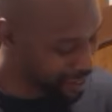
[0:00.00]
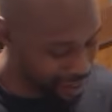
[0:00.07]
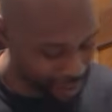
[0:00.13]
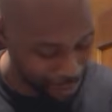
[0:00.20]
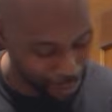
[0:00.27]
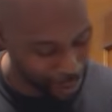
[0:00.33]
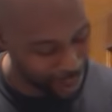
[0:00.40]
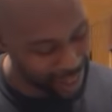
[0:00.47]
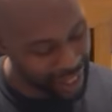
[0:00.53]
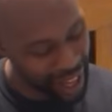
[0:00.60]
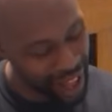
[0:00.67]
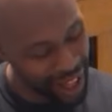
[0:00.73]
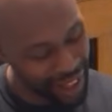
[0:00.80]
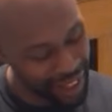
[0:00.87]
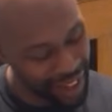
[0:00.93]
is fully
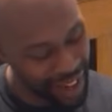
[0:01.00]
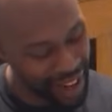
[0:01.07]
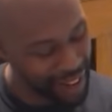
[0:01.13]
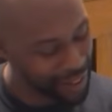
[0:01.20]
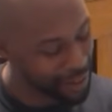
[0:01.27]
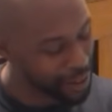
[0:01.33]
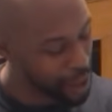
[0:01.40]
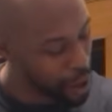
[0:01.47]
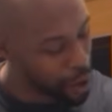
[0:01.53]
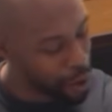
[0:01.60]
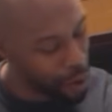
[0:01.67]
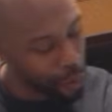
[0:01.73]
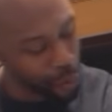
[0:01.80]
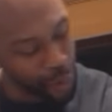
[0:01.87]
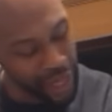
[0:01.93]
colonized,
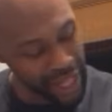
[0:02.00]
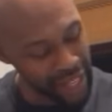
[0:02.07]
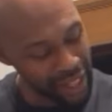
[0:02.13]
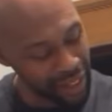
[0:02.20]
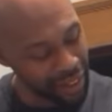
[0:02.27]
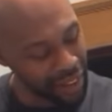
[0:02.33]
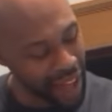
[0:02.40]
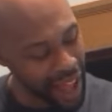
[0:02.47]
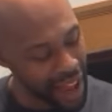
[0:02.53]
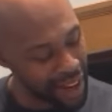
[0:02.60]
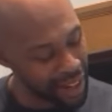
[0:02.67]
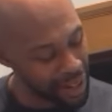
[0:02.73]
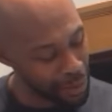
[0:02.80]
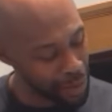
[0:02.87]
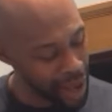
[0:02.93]
we line
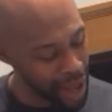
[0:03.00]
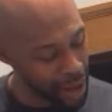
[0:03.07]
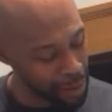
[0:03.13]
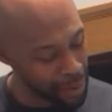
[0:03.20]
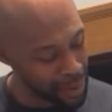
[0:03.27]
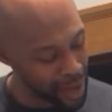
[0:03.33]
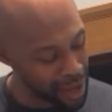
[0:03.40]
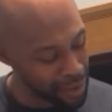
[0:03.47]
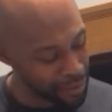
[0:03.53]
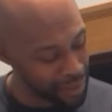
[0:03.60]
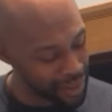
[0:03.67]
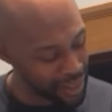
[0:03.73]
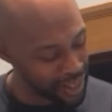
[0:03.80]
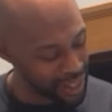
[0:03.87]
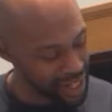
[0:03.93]
the bottom of the
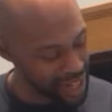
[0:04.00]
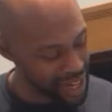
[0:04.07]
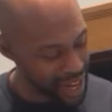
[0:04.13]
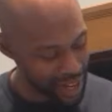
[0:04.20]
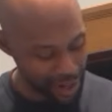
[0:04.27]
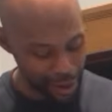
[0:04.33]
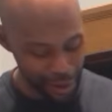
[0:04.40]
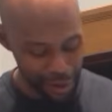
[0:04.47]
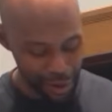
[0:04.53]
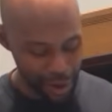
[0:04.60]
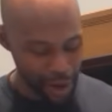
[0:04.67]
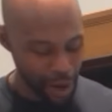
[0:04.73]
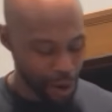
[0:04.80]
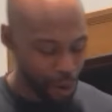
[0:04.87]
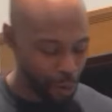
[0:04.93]
container
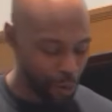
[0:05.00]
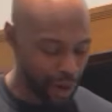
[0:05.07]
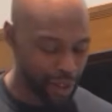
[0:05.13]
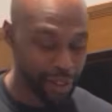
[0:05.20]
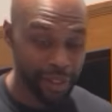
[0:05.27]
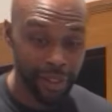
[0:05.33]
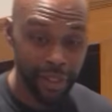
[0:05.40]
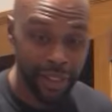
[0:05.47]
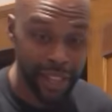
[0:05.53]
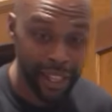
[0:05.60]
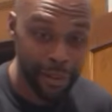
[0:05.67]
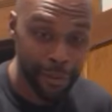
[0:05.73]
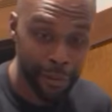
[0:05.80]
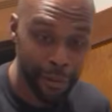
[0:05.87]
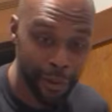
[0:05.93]
with the
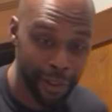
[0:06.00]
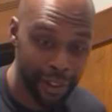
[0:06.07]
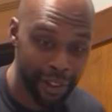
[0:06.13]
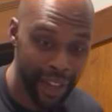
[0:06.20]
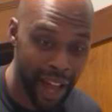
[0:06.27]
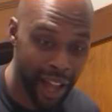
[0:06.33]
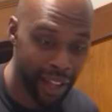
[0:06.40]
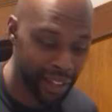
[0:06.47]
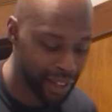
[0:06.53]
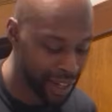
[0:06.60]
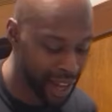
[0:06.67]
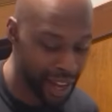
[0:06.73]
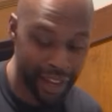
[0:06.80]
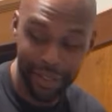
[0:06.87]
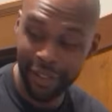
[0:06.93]
fully
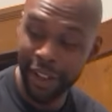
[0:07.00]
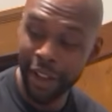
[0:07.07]
colonized,